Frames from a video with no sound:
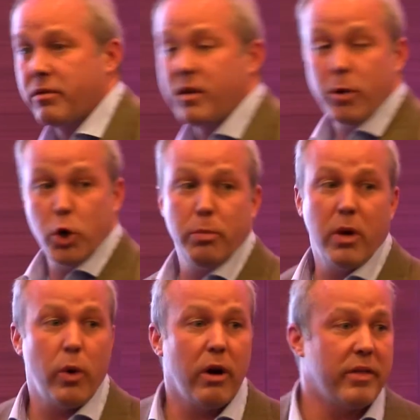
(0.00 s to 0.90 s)
to see, but you should be
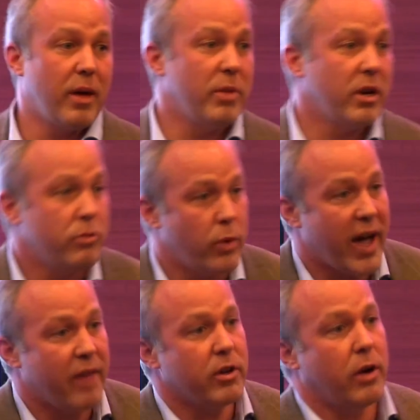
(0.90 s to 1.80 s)
aware of them because you
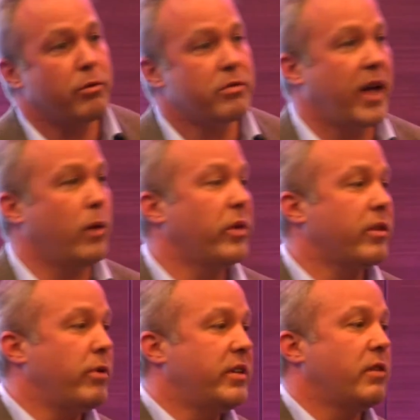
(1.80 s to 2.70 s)
have to understand what the
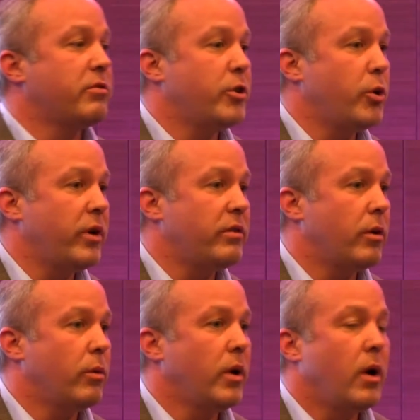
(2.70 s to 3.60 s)
retailers are doing to
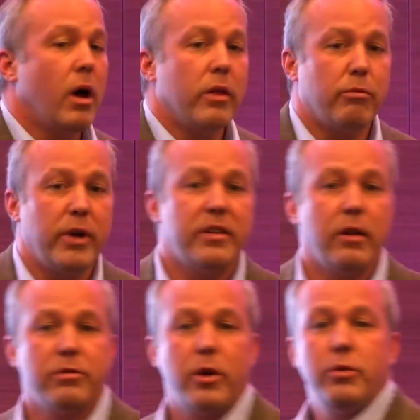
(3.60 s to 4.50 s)
you. The
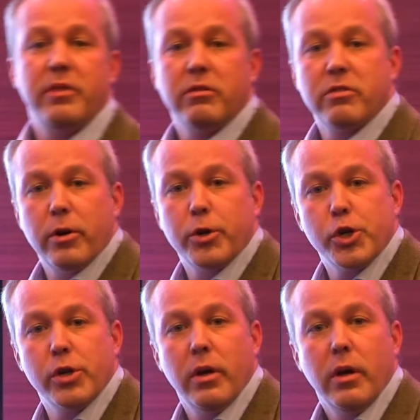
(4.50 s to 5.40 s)
retailers are using
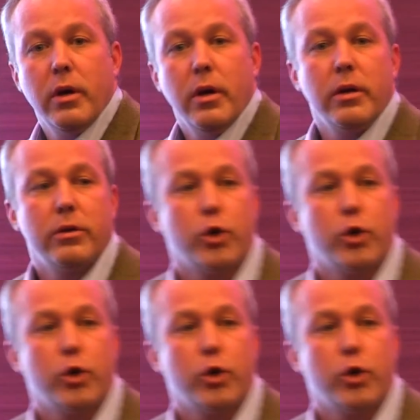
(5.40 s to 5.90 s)
search to